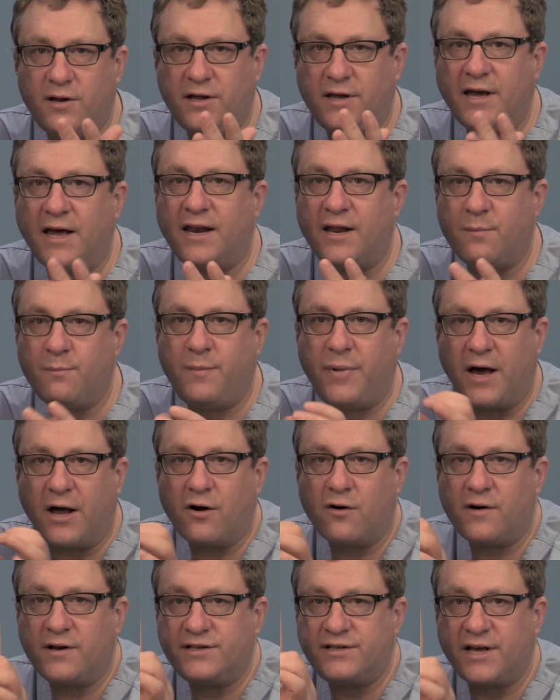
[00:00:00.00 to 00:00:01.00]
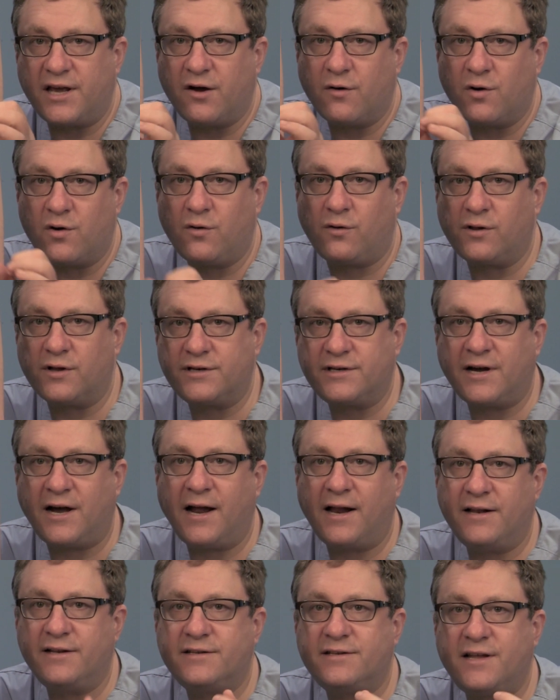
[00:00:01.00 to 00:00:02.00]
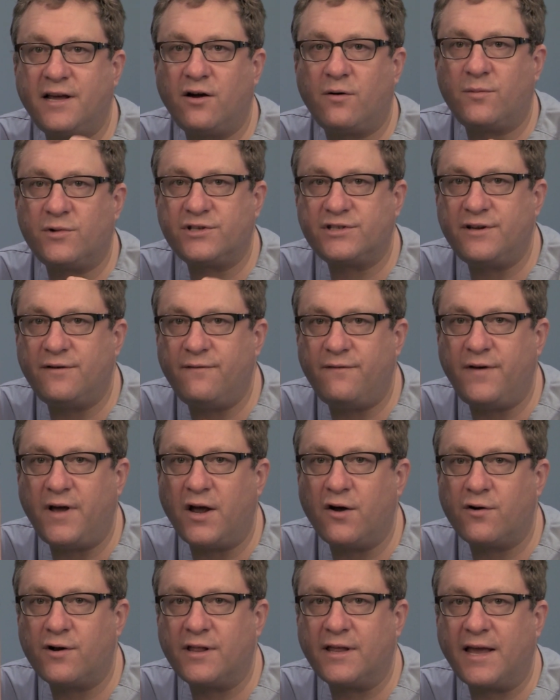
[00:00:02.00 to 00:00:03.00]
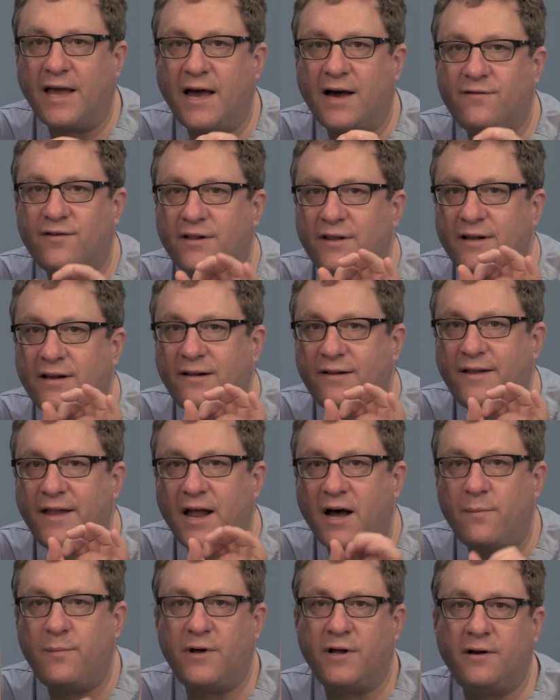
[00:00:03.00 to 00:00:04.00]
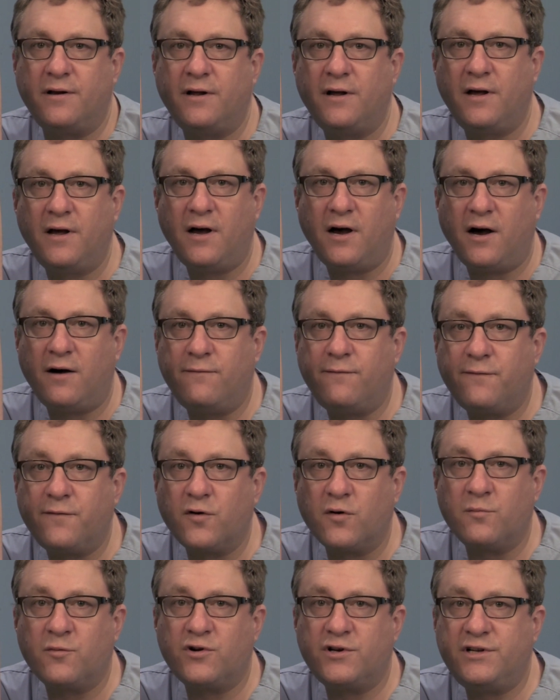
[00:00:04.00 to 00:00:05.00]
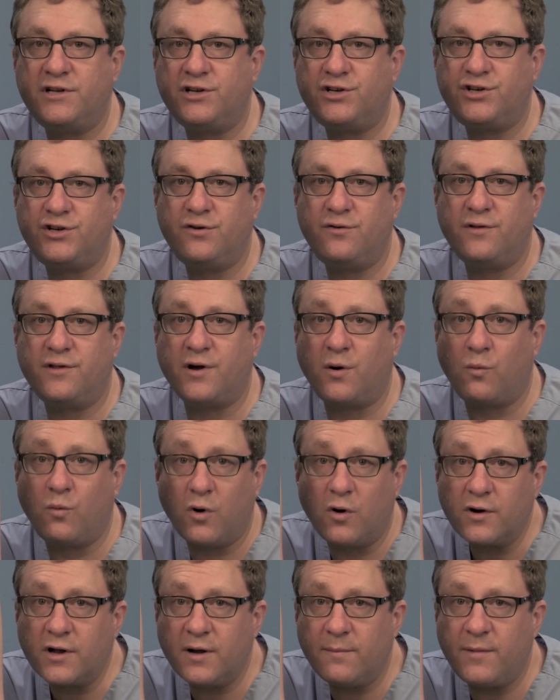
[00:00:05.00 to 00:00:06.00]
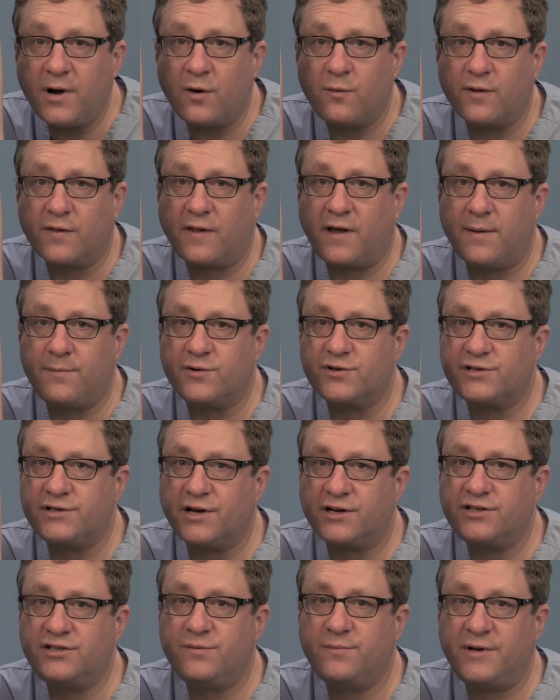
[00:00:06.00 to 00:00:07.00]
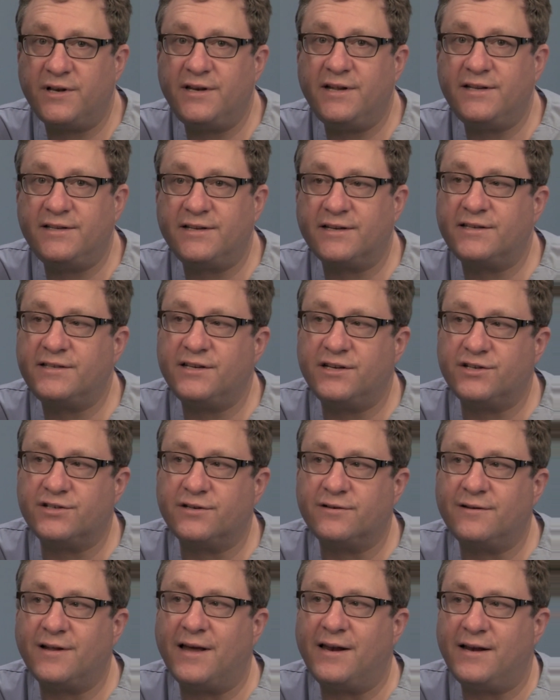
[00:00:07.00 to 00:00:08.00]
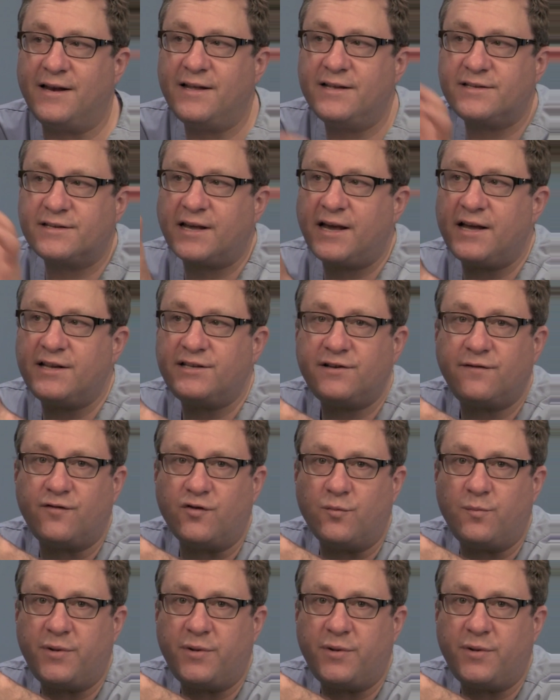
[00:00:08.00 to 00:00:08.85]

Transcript: getting better as the areola tightens, they almost invariably have a little nubbin of firmer tissue that won't come out with liposuction but needs excision. And in his case, if you